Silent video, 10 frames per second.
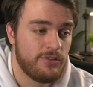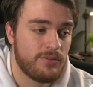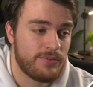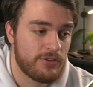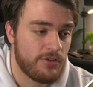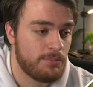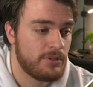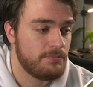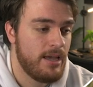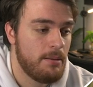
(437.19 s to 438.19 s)
So for
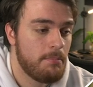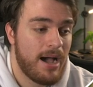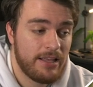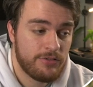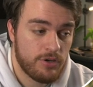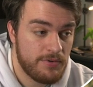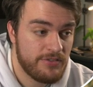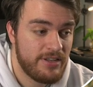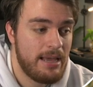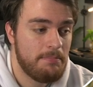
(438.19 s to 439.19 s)
example, my server's
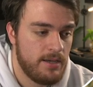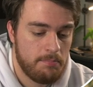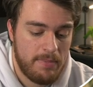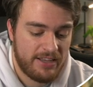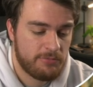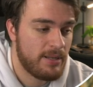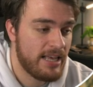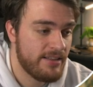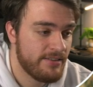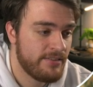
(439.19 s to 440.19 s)
name, max
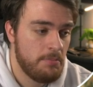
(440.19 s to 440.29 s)
players,